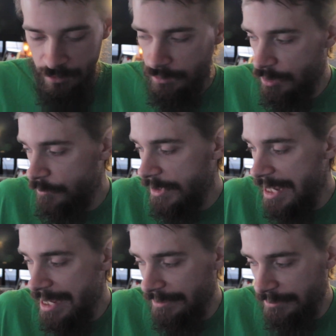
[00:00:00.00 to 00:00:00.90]
So we
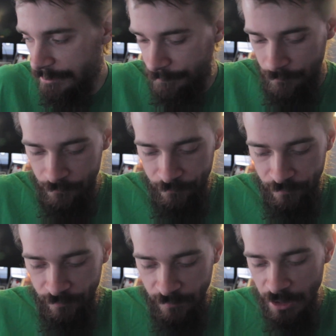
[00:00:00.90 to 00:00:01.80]
got
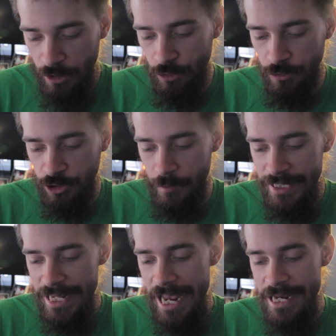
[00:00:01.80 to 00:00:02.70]

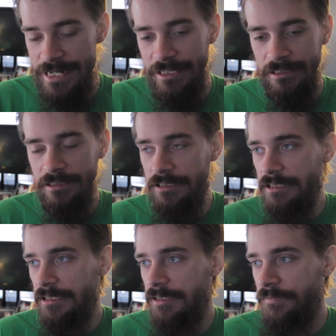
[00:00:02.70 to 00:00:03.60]
Illusory
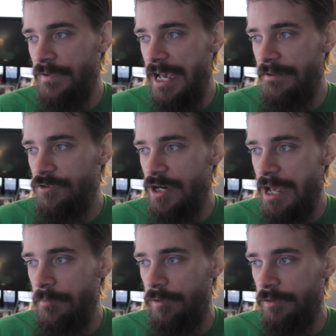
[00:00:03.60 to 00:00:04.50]
Gains, 5-drop